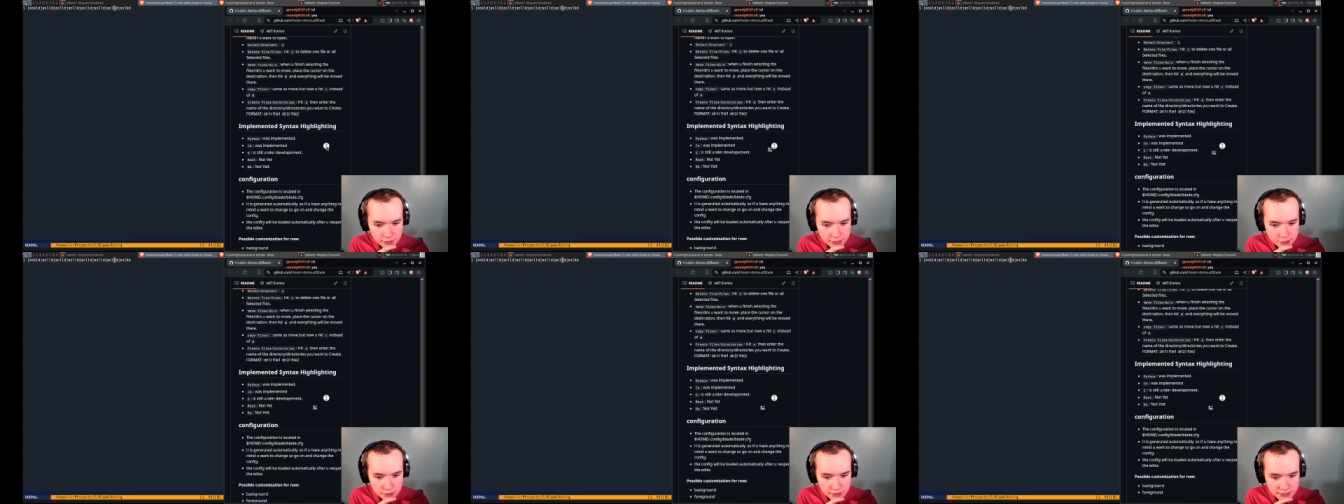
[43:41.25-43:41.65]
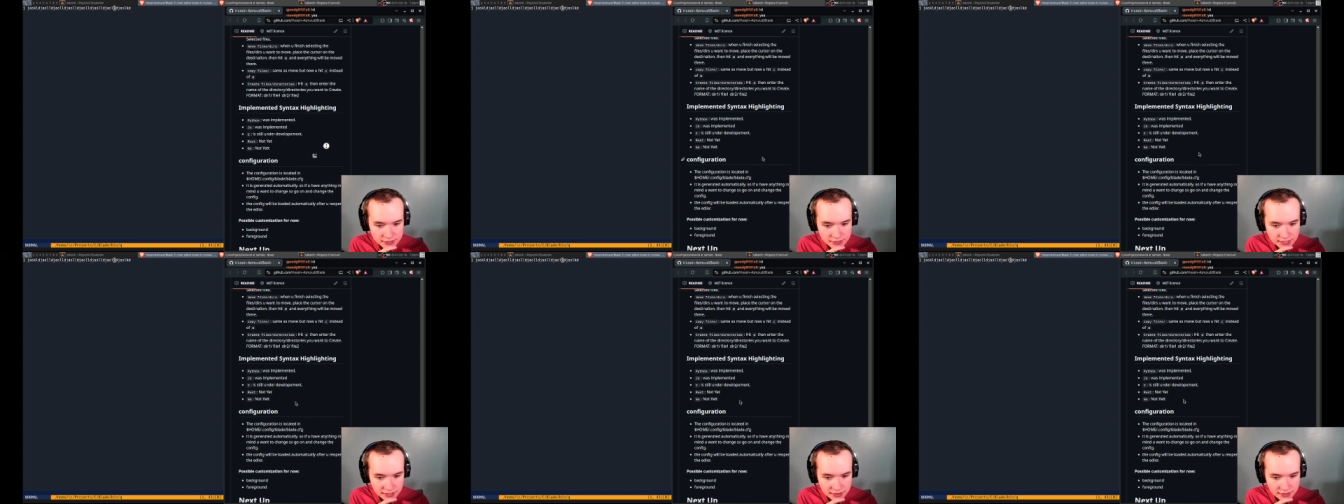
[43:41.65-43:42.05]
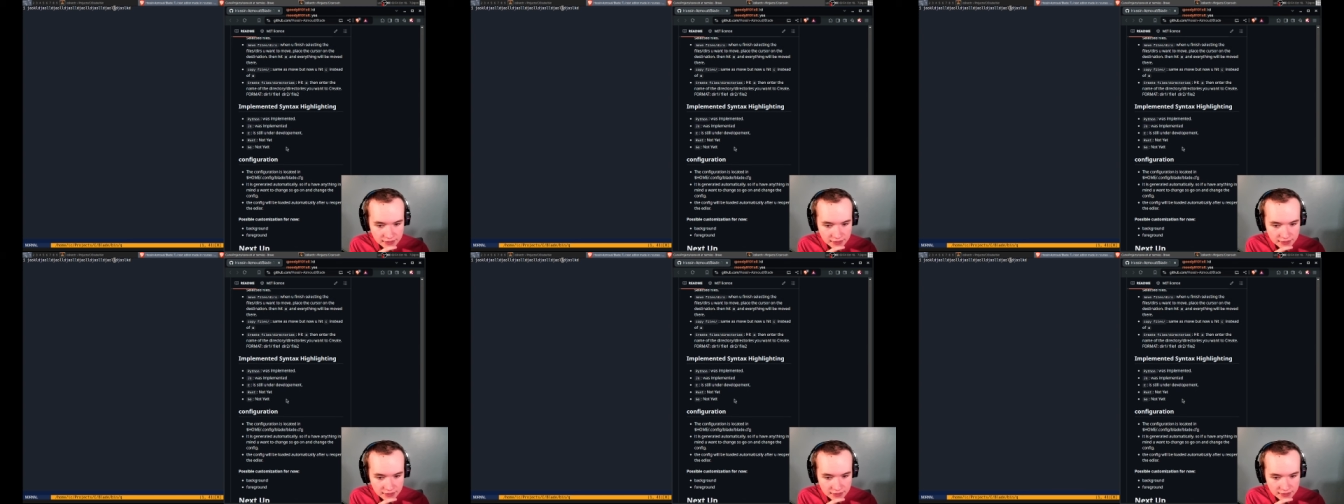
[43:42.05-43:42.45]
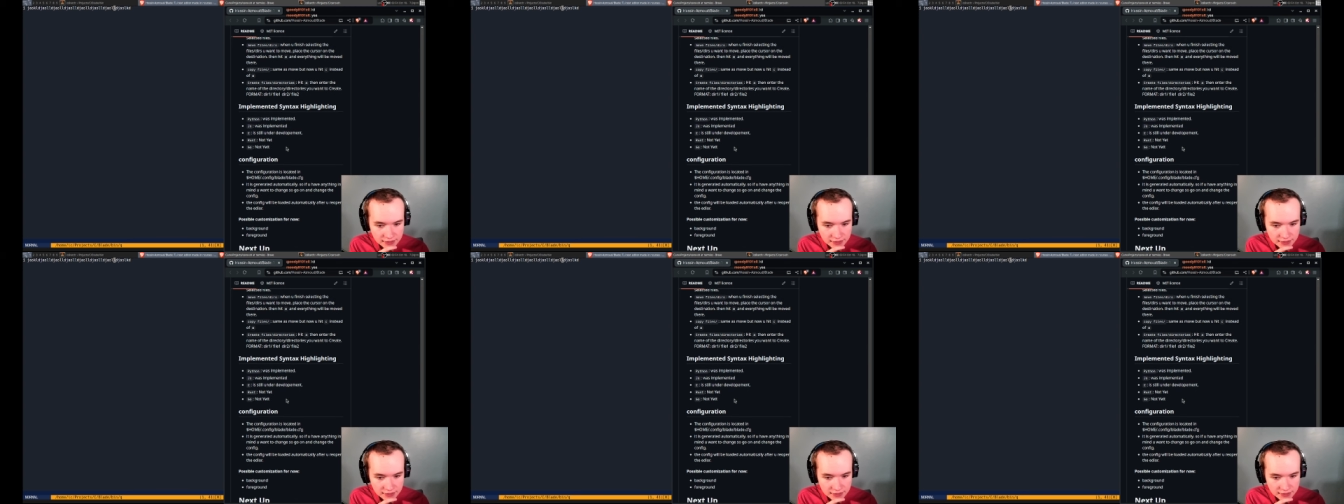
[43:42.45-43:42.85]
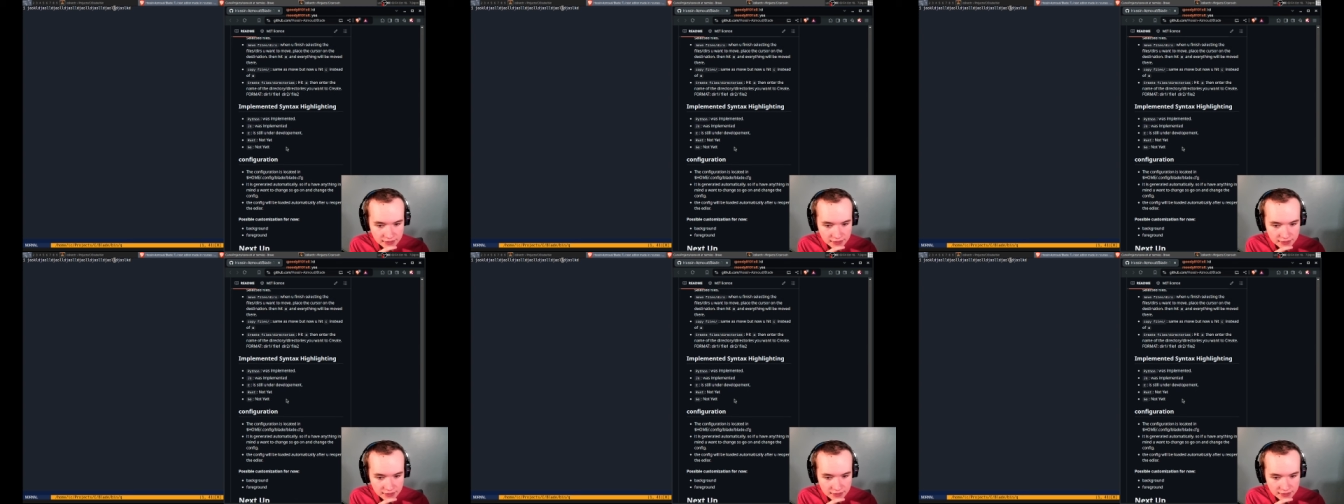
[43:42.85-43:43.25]
to extend them? Not
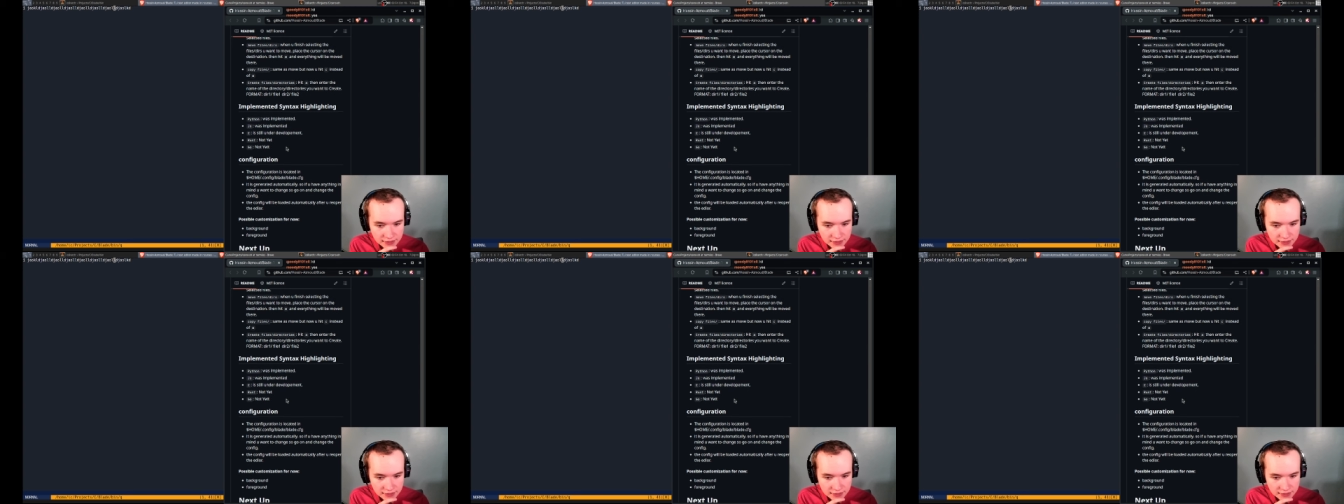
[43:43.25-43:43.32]
yet.